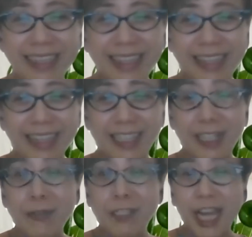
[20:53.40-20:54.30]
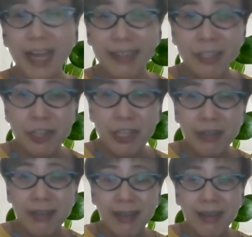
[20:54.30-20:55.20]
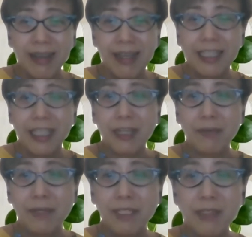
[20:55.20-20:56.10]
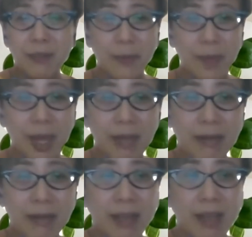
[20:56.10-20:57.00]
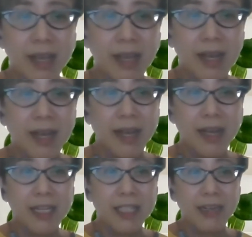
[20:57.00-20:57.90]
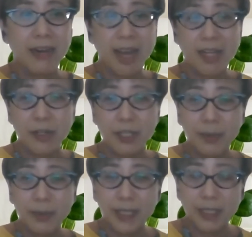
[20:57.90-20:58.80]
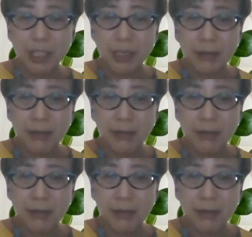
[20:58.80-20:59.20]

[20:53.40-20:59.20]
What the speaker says: It's a new challenge. It's a new business domain. It is in land transportation.